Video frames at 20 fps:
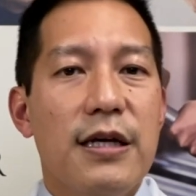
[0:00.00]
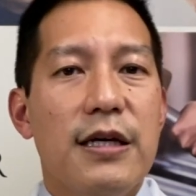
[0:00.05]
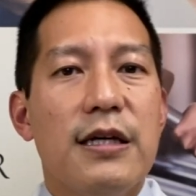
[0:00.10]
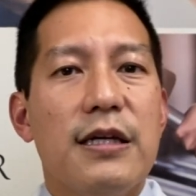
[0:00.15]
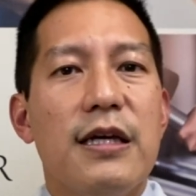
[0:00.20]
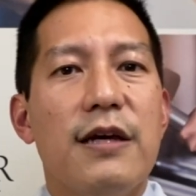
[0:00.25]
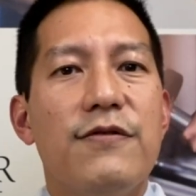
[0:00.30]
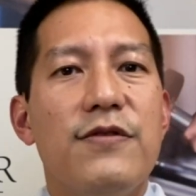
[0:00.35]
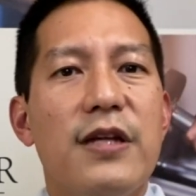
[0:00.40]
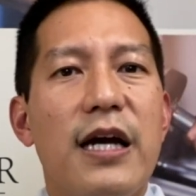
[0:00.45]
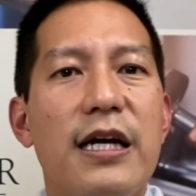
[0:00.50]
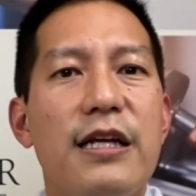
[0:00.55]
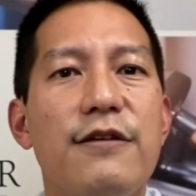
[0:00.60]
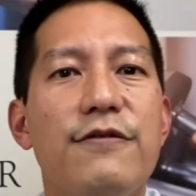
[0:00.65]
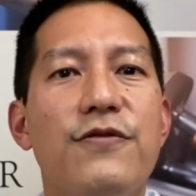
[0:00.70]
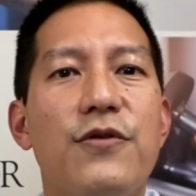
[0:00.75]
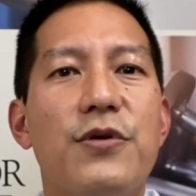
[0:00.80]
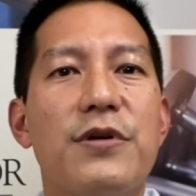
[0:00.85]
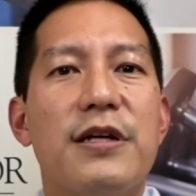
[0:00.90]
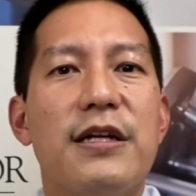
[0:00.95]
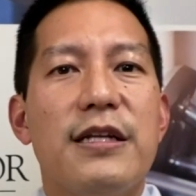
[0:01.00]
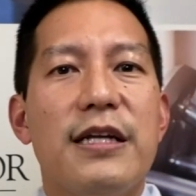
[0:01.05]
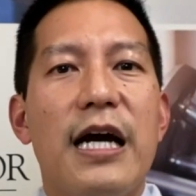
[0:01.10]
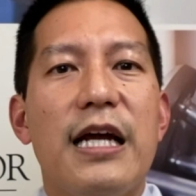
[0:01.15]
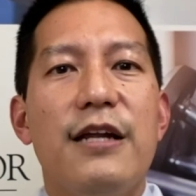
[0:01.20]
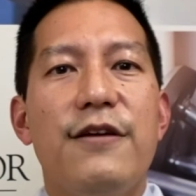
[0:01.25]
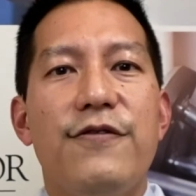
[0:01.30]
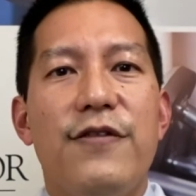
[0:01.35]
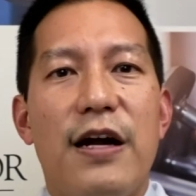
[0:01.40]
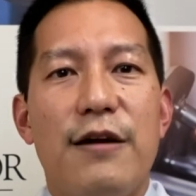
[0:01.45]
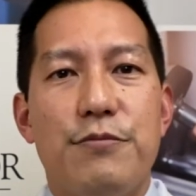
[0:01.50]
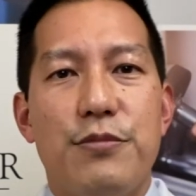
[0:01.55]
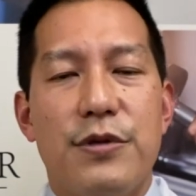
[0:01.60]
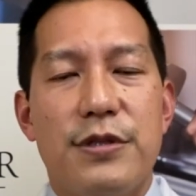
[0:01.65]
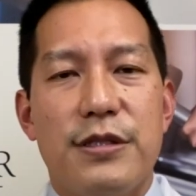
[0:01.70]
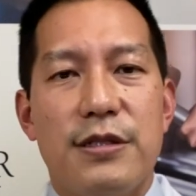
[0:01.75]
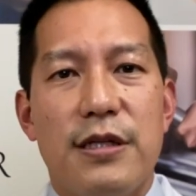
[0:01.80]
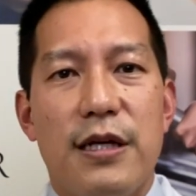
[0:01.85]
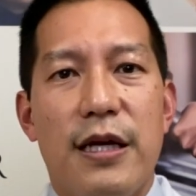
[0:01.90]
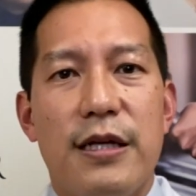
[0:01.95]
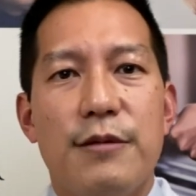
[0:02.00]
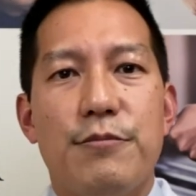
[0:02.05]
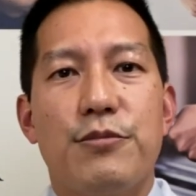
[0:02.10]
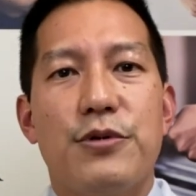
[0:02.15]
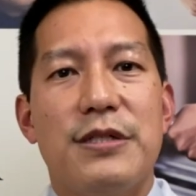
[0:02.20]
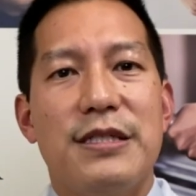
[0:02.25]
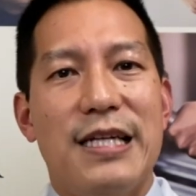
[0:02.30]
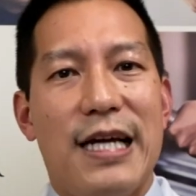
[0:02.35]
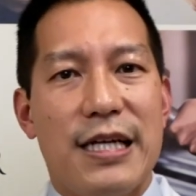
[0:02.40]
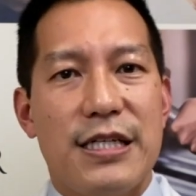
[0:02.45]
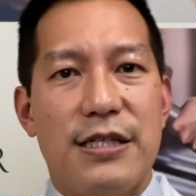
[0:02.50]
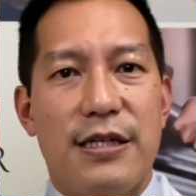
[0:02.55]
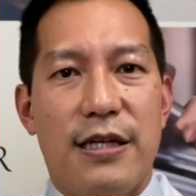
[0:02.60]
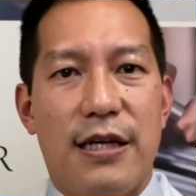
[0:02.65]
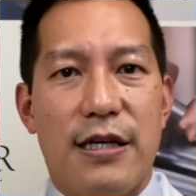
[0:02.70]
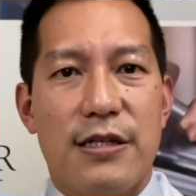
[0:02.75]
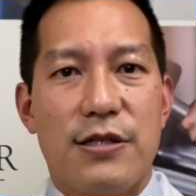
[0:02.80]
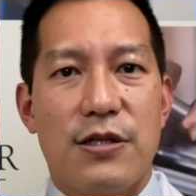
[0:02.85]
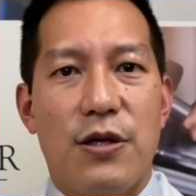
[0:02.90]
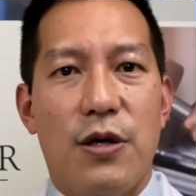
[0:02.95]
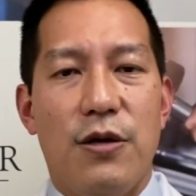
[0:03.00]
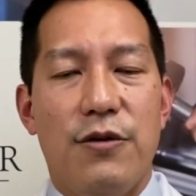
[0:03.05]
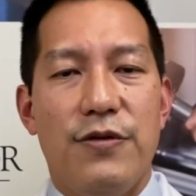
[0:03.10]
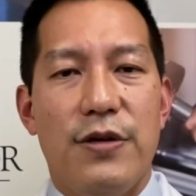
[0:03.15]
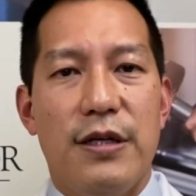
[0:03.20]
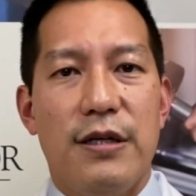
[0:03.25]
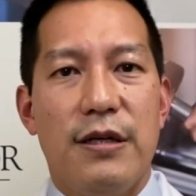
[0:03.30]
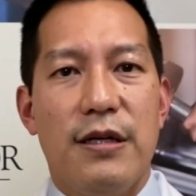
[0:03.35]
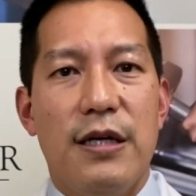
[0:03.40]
give 94 to 95% protection against COVID.